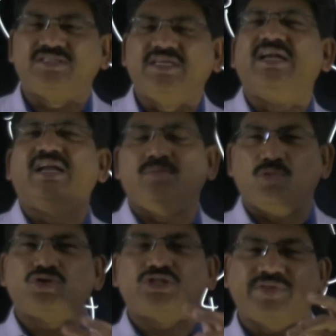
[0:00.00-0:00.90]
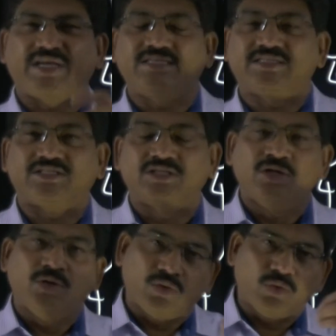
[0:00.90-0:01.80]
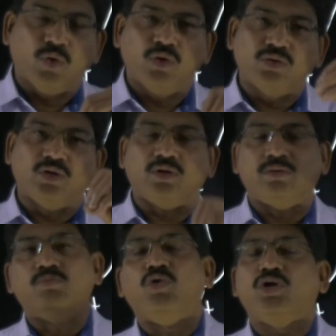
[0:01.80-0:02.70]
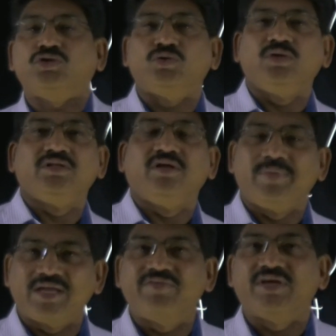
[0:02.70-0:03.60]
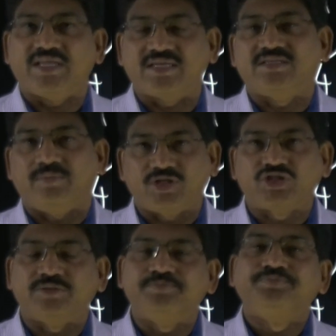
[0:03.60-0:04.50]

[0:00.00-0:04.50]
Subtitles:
Generally most of the cases known models only they will be giving in the examination.